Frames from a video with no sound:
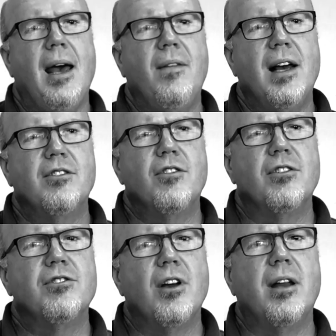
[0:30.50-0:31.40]
And that's the
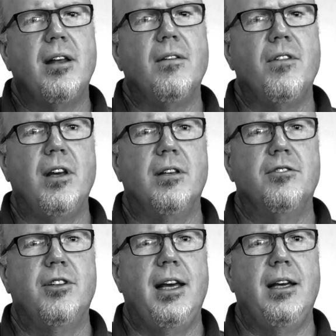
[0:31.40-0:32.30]
study of
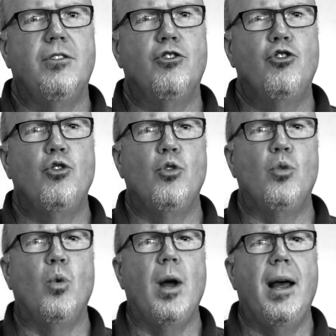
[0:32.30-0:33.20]
this. It's to
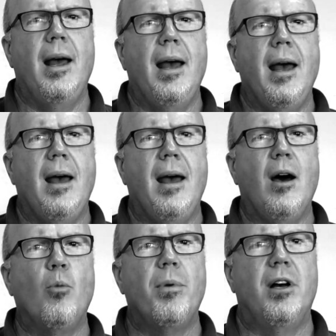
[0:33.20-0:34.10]

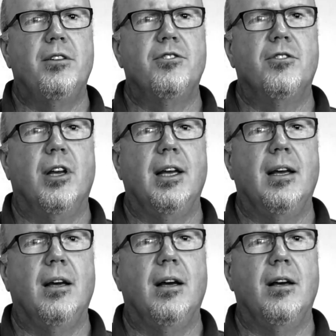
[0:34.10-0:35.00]
help us
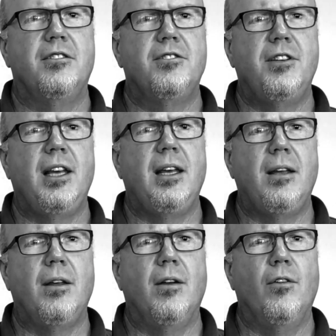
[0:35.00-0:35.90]

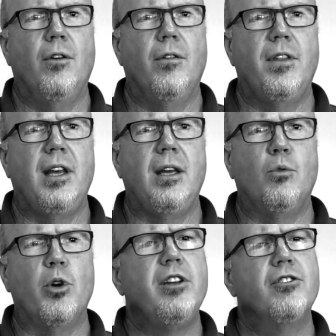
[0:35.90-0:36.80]
see the
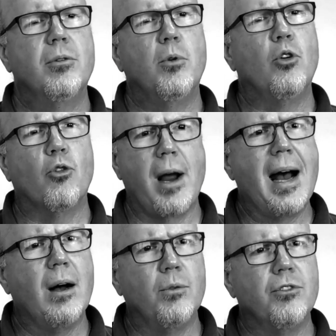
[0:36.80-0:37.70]
reasonable
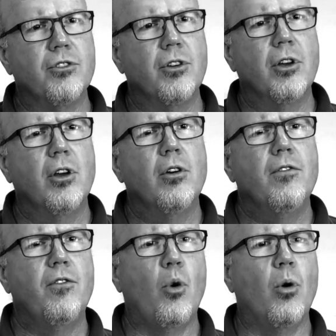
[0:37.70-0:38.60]
grounds
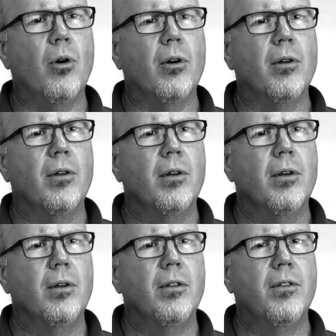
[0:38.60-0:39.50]
for
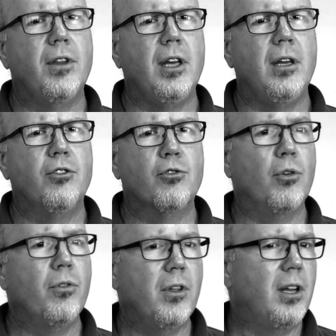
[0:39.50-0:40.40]
the
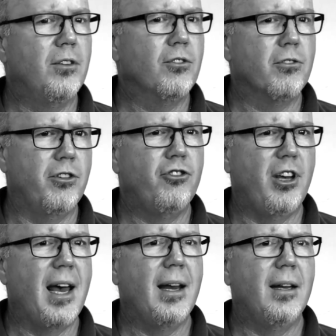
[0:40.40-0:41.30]
truth that is
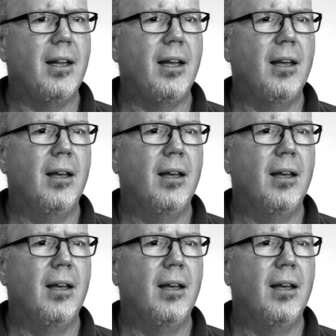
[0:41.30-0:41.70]
Christianity.